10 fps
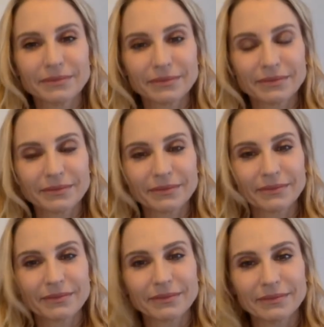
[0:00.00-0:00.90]

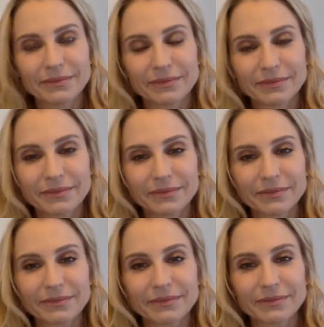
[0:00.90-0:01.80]

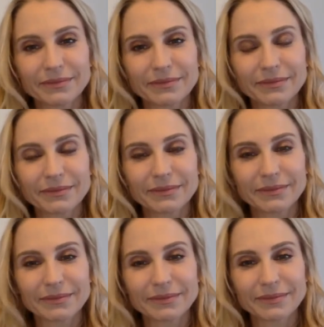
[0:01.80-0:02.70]

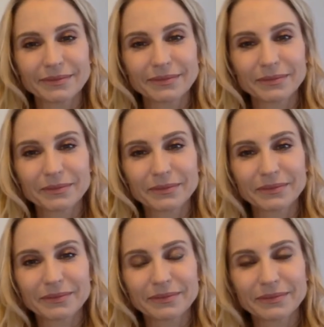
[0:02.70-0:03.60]

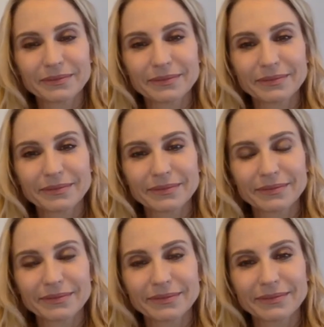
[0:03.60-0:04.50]

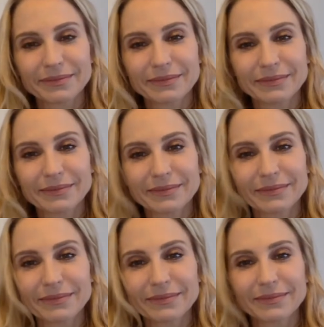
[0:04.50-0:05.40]

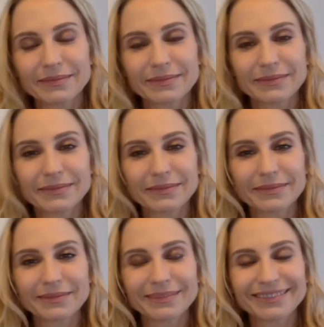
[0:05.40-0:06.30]

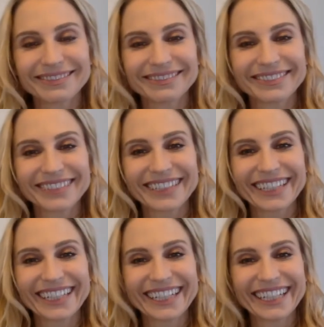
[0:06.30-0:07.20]

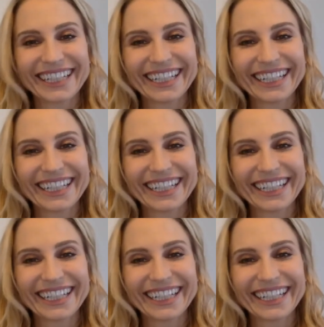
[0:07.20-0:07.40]
This person isn't speaking.